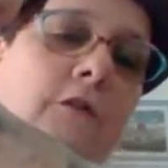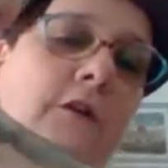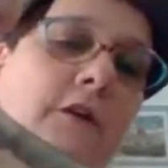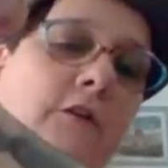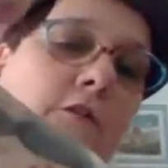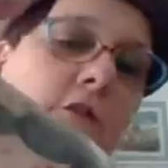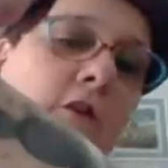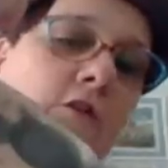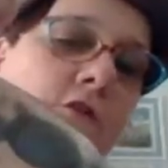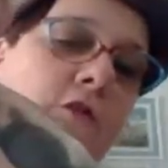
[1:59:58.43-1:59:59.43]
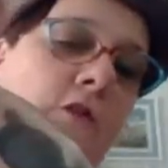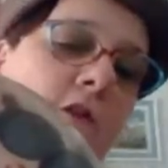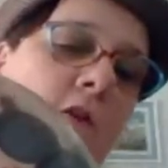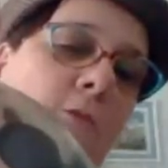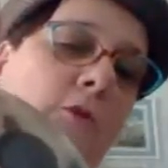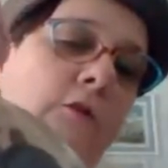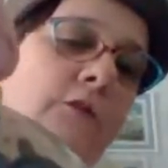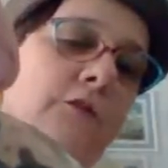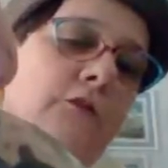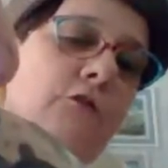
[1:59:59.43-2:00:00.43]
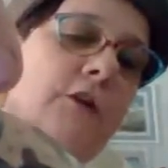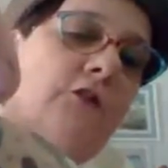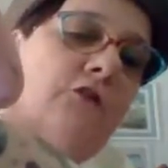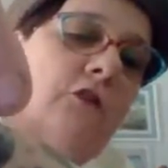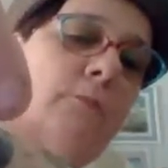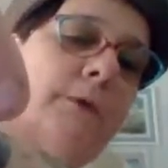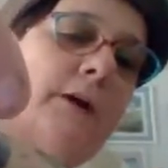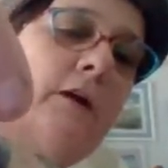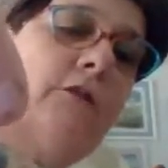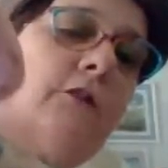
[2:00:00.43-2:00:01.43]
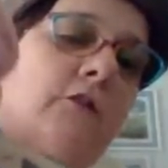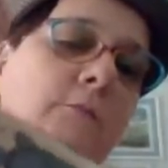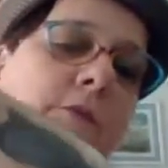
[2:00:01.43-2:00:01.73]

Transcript: Like I said, just a little bit of a scratch on the back there,